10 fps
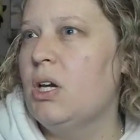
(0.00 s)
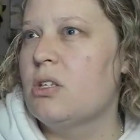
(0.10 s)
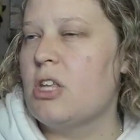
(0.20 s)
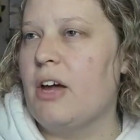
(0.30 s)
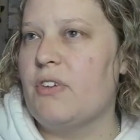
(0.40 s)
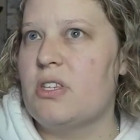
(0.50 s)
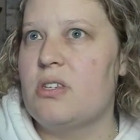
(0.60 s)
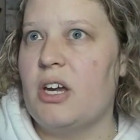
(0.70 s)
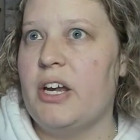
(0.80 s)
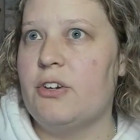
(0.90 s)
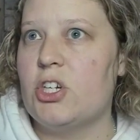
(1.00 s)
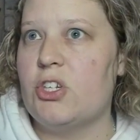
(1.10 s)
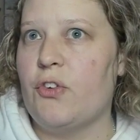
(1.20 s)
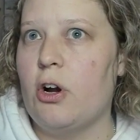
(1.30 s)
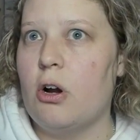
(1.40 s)
So they have a site just
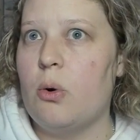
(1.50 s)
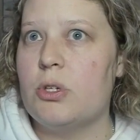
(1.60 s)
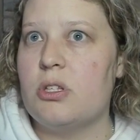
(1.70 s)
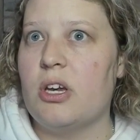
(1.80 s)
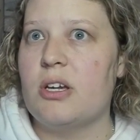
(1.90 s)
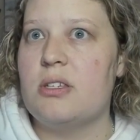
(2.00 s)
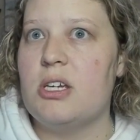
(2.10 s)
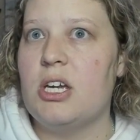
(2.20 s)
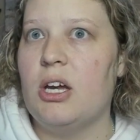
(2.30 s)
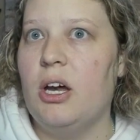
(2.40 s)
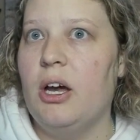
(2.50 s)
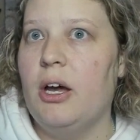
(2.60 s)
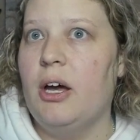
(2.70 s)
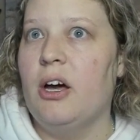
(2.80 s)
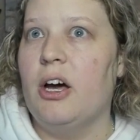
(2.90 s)
for Hogwarts Legacy.
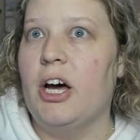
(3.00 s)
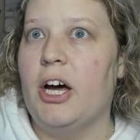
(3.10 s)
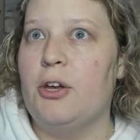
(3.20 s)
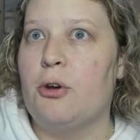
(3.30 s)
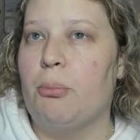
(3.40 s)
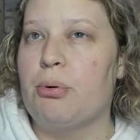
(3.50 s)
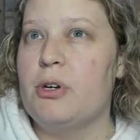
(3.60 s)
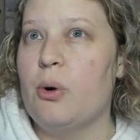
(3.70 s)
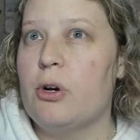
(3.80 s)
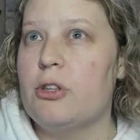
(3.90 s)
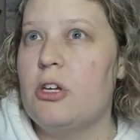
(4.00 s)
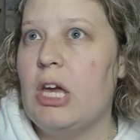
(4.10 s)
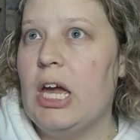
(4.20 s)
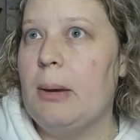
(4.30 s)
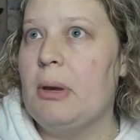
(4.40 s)
You can pre-order the
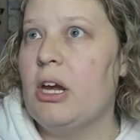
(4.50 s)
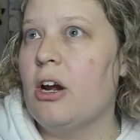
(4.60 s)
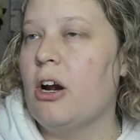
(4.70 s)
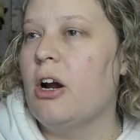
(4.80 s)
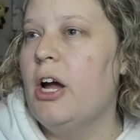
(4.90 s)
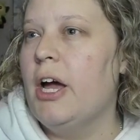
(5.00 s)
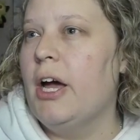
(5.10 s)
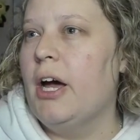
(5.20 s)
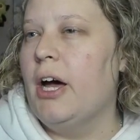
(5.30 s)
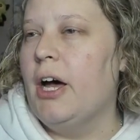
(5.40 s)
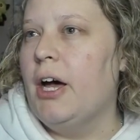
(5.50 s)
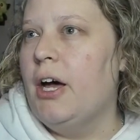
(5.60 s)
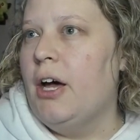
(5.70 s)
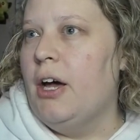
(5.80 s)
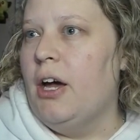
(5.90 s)
game here.
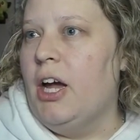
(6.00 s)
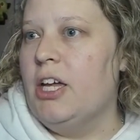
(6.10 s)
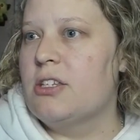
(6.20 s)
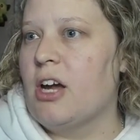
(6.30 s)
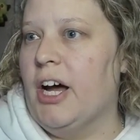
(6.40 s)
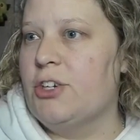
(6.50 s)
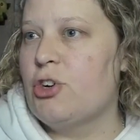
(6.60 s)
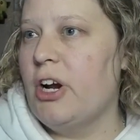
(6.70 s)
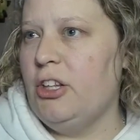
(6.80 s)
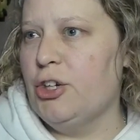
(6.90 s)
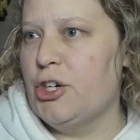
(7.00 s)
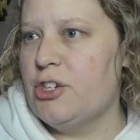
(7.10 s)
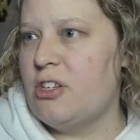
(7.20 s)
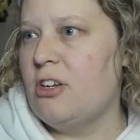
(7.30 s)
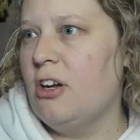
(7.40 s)
It's got
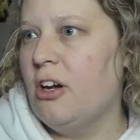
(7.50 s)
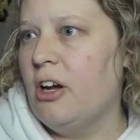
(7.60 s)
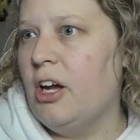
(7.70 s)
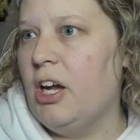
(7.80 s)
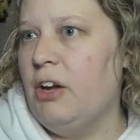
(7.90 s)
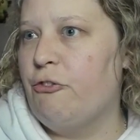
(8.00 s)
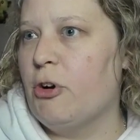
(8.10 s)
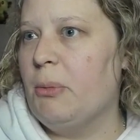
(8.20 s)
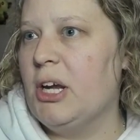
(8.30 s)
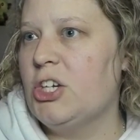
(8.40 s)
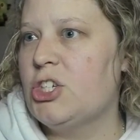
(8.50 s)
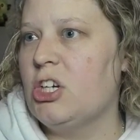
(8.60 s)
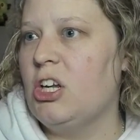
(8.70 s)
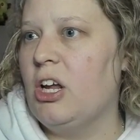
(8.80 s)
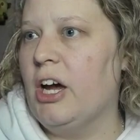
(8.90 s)
trailers,
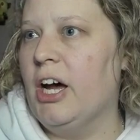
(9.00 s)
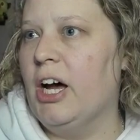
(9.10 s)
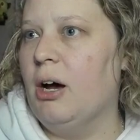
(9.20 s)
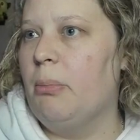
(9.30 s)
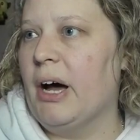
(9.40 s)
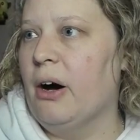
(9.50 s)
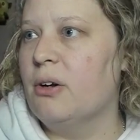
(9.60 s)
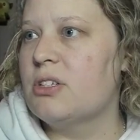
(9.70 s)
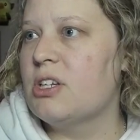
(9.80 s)
information about